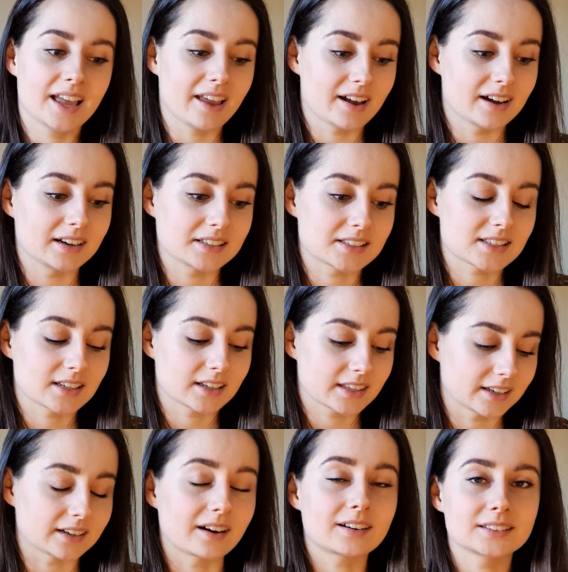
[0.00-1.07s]
And
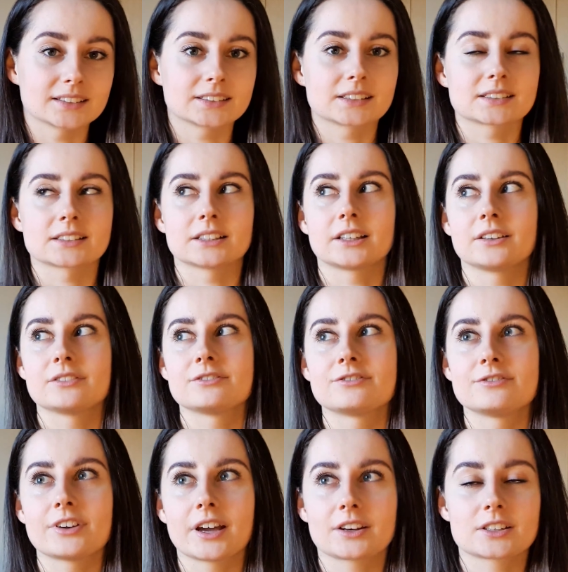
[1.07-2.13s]
again, Ireland is a
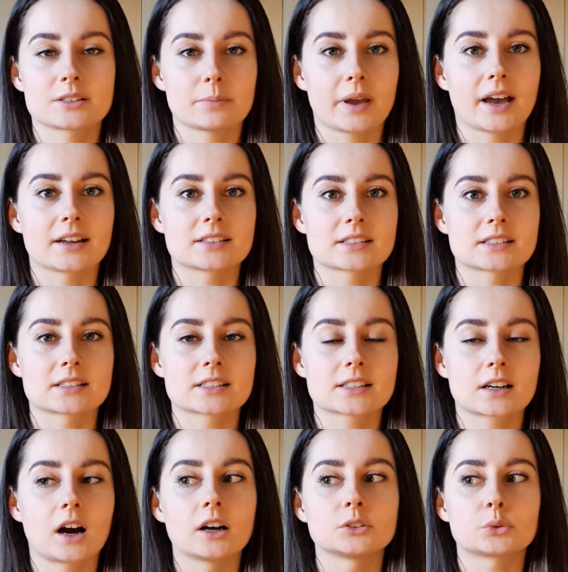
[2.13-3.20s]
very dependent
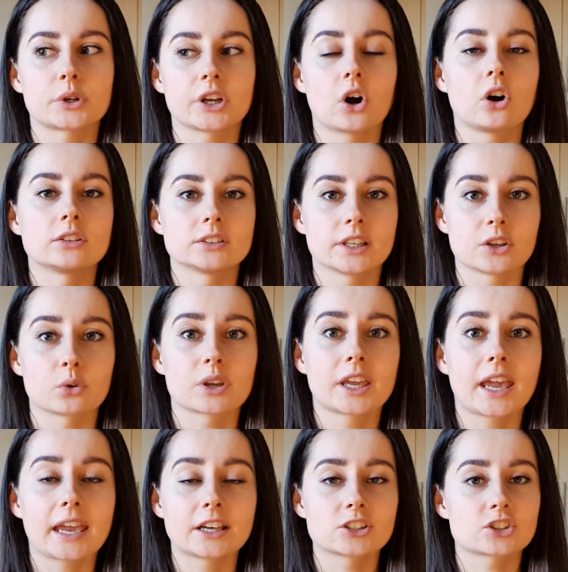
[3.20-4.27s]
country on the
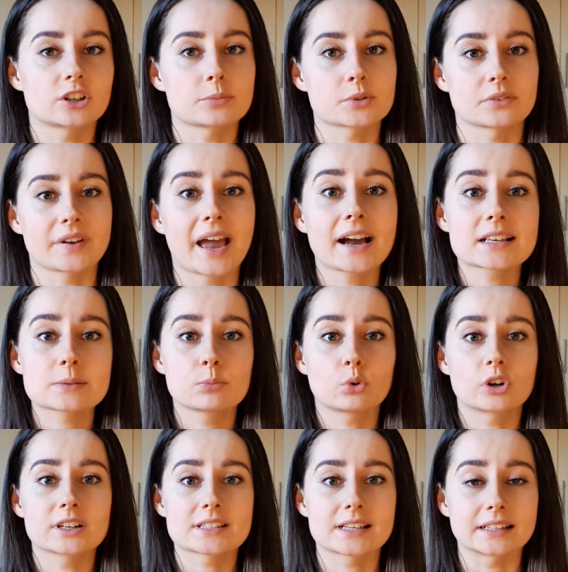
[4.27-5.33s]
UK in terms of
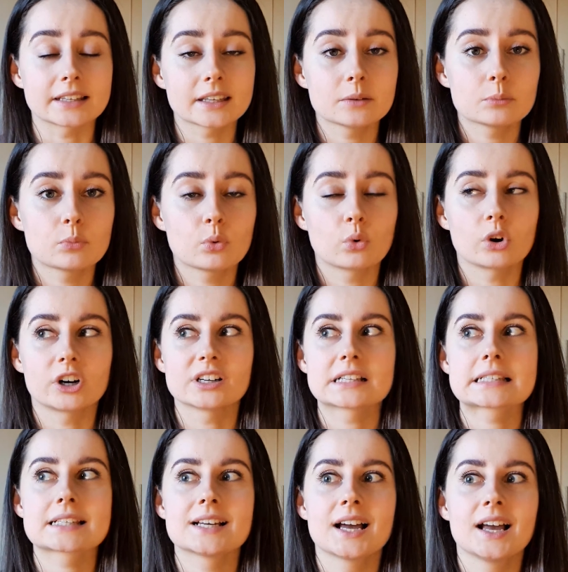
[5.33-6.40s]
exports and
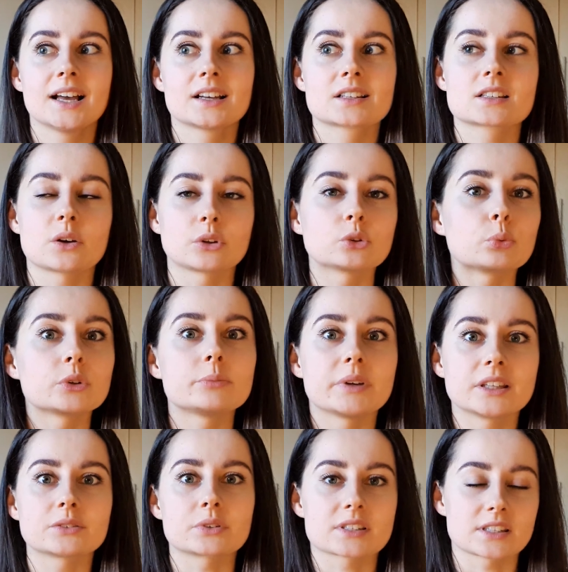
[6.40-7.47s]
imports, so it would
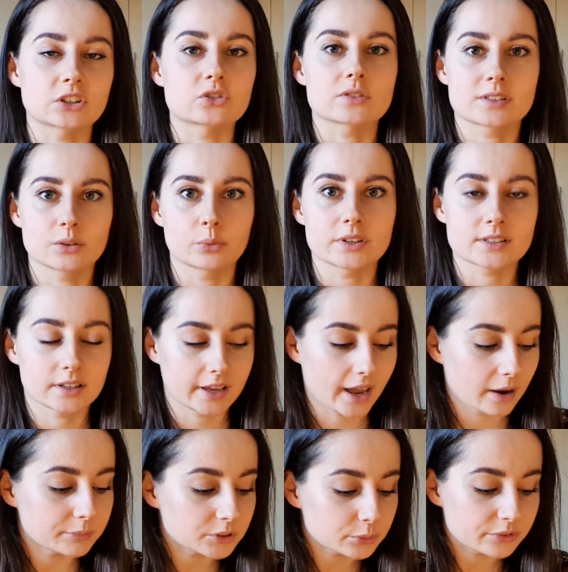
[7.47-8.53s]
be interesting to see what's going to
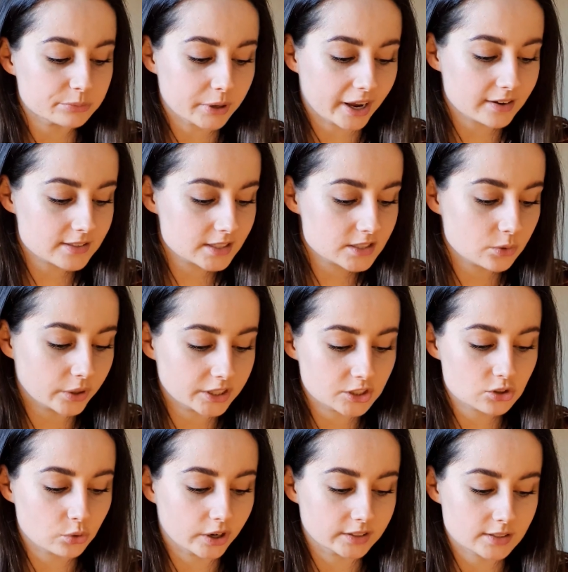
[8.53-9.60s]
happen with Brexit. So I
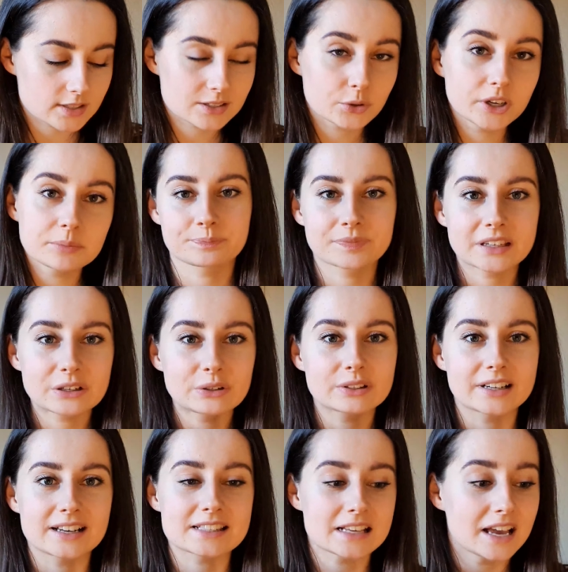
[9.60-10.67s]
need to write a script.
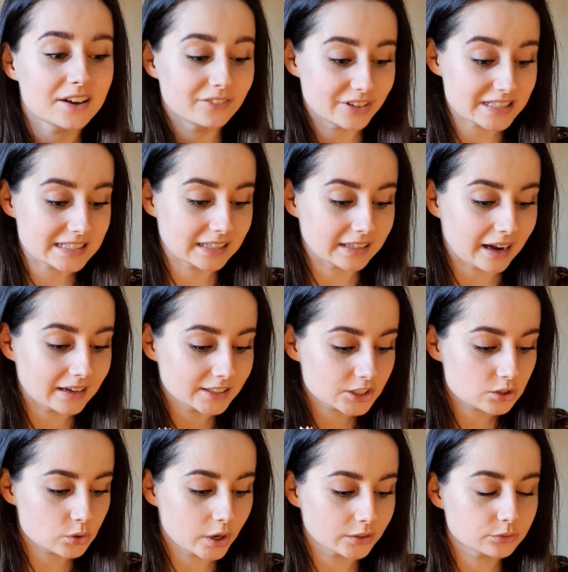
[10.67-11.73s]
Cool, guys, that's it. I
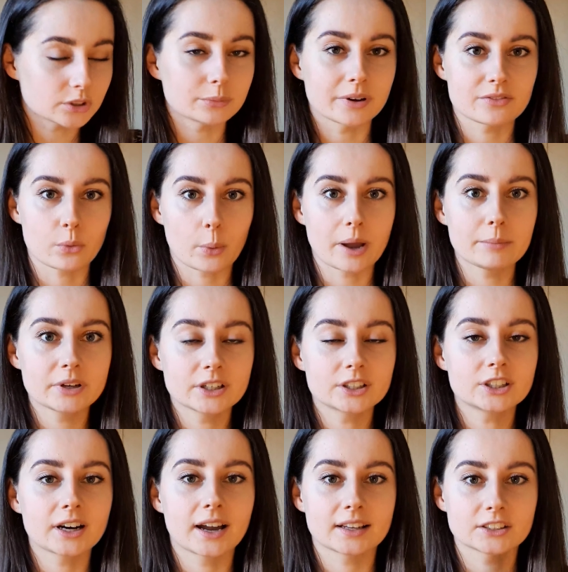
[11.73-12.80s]
need to run for my
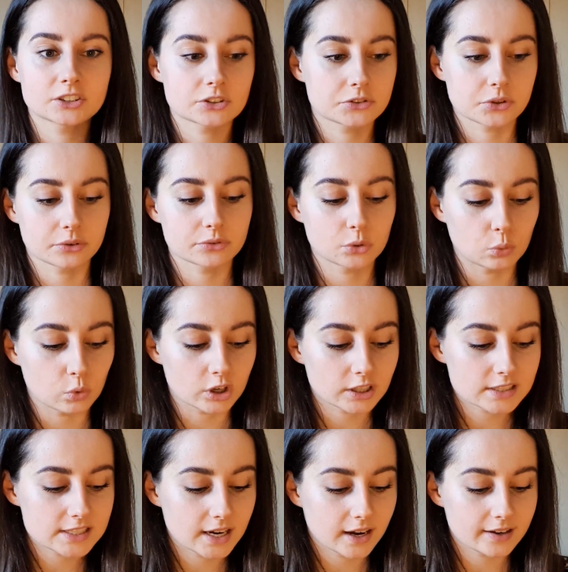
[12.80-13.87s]
webinar, I need to do a few
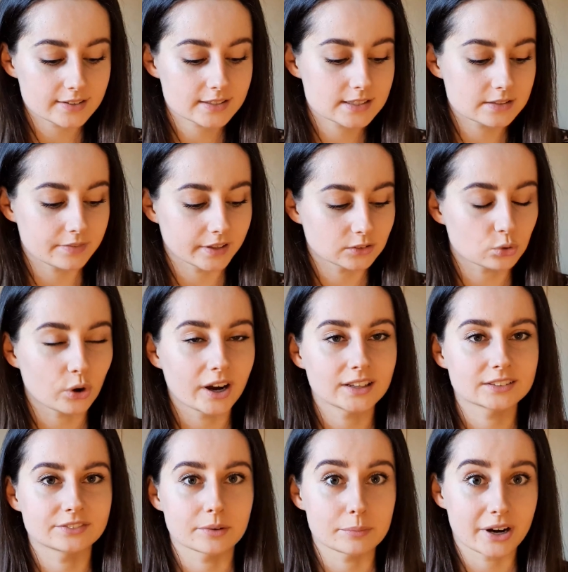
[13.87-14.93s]
work tasks, then
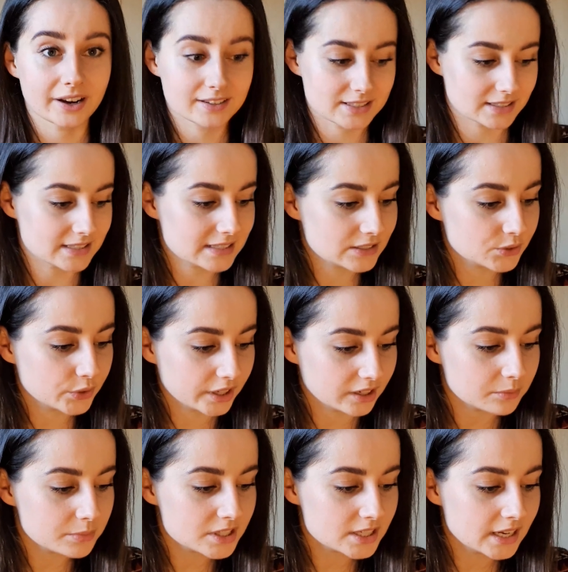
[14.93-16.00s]
write the Brexit
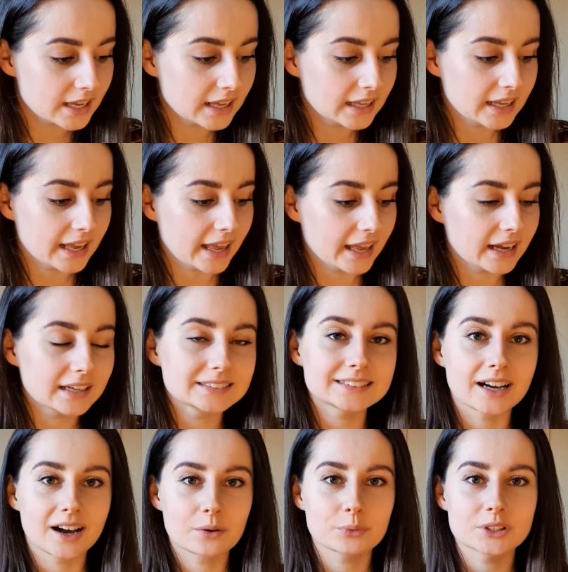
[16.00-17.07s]
script,
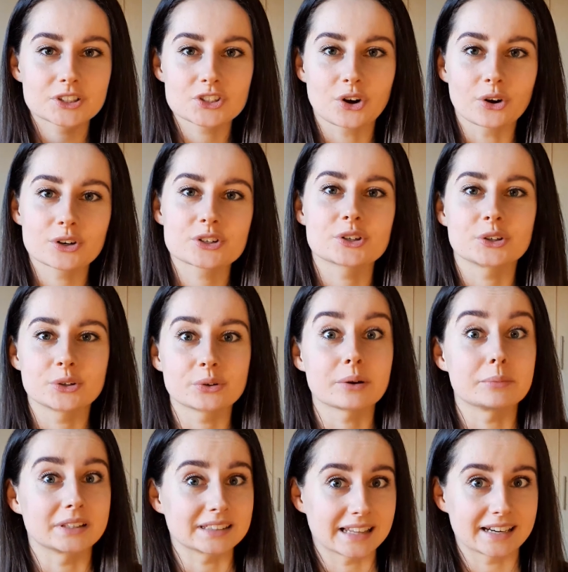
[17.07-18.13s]
and I will talk to you a
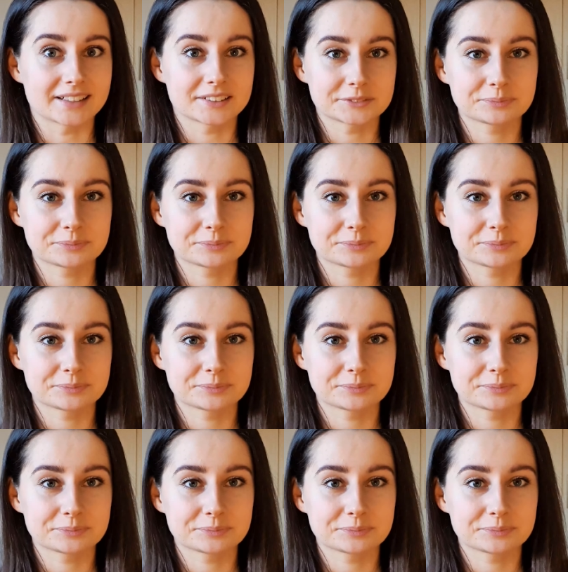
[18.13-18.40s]
bit later.